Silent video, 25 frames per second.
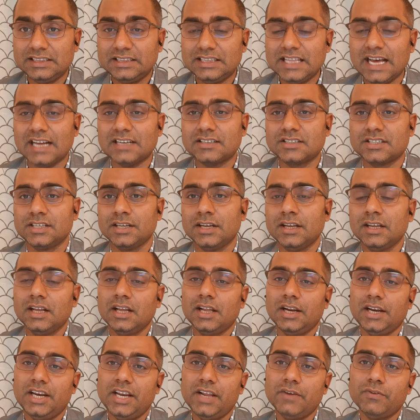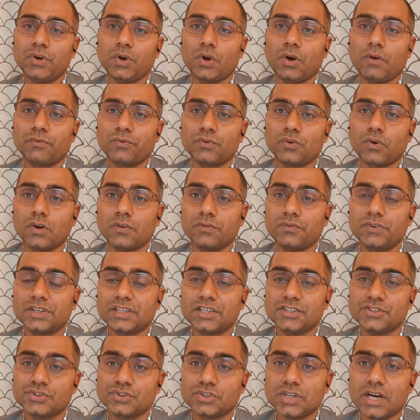that level of
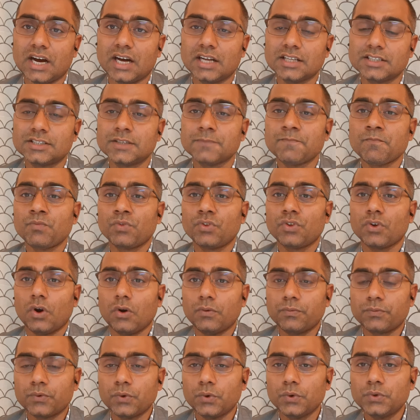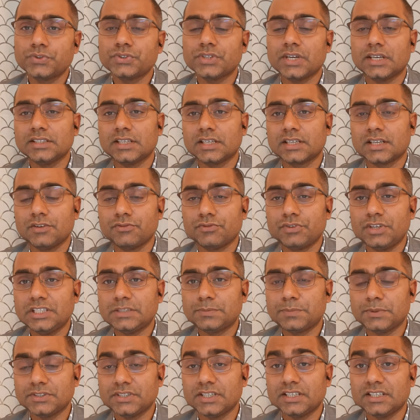conflict starts, of course other
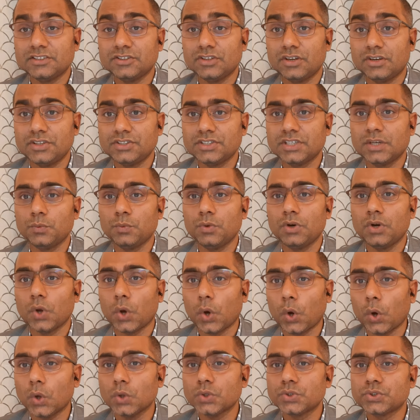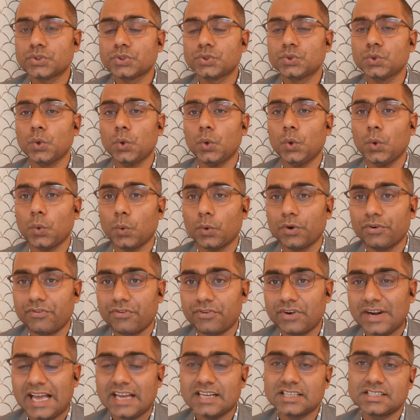countries present in the region will also
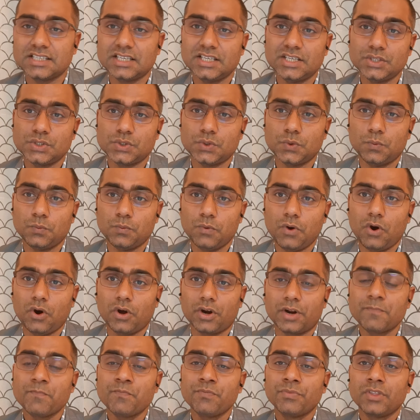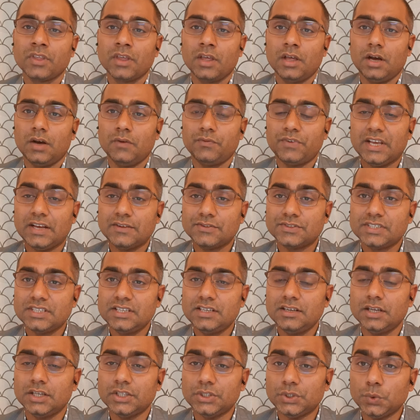dragged into war. Uh, we have
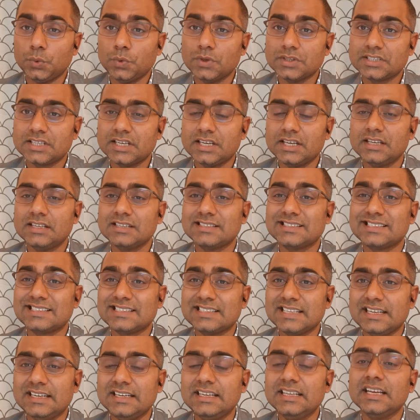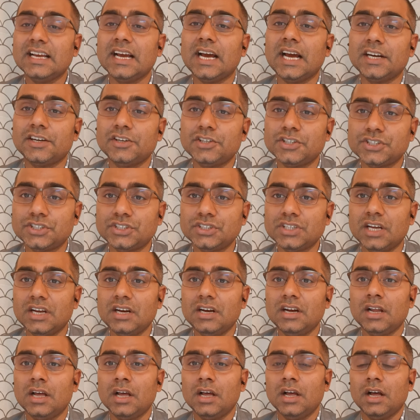seen USA sending
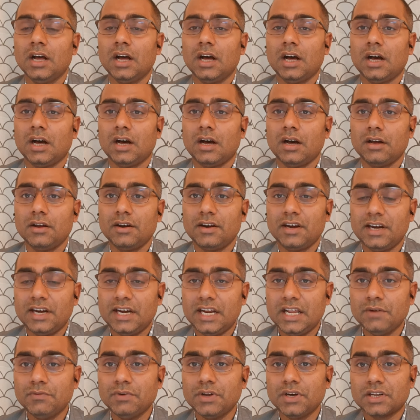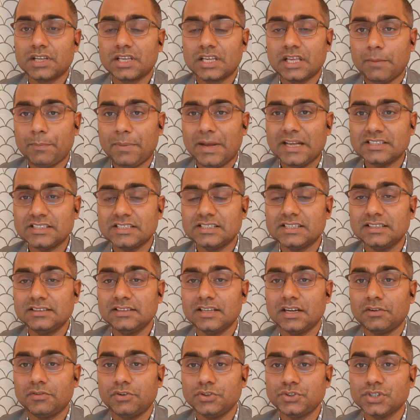additional uh, naval capacity in
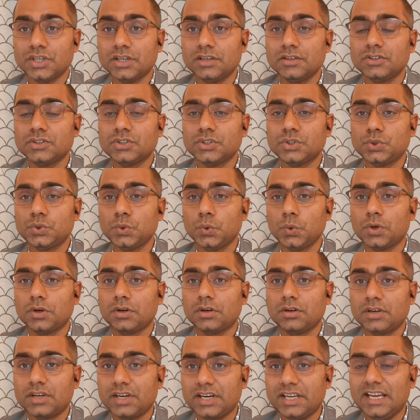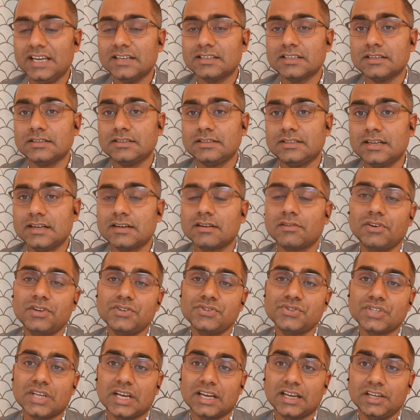that region to create a
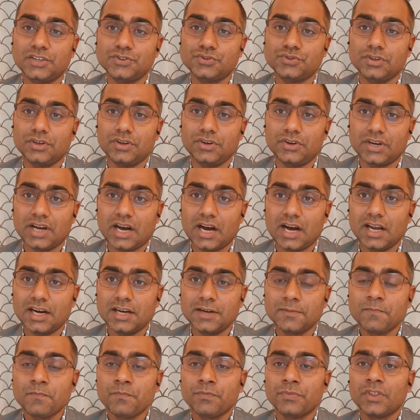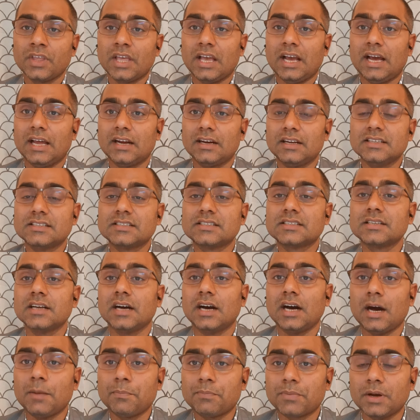deterrence against Iran and its
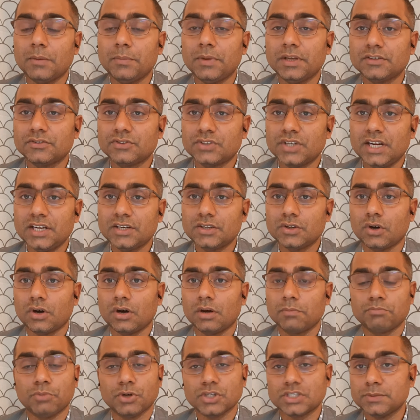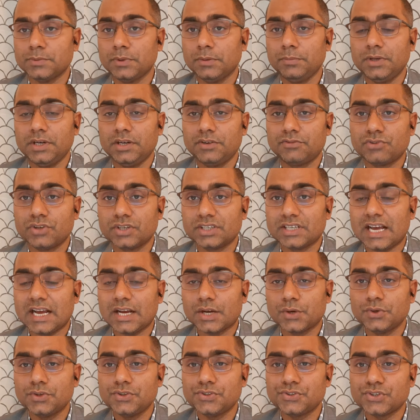upcoming threat or possible military
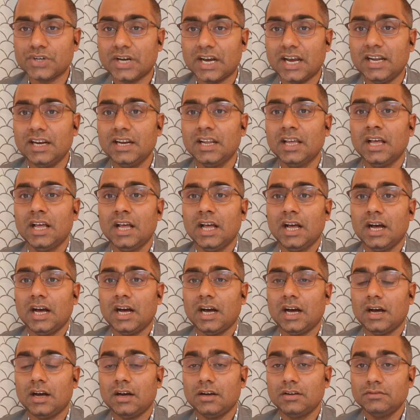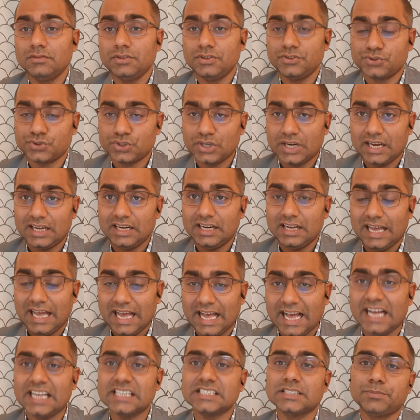attack on Israel. Uh, Israel
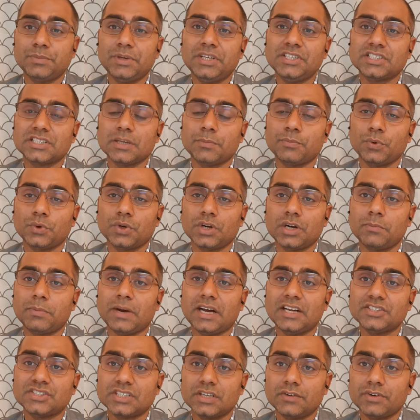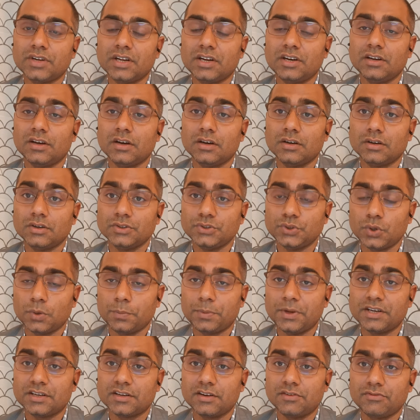has been supported by several uh,
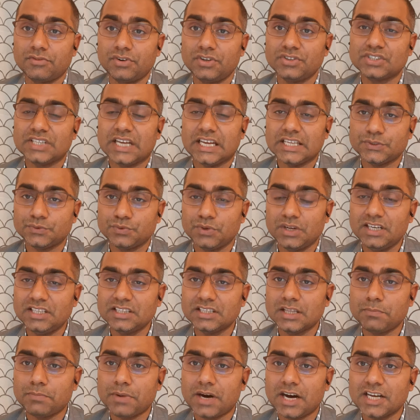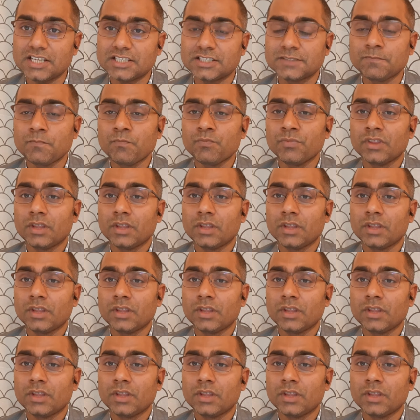European countries as well in the past,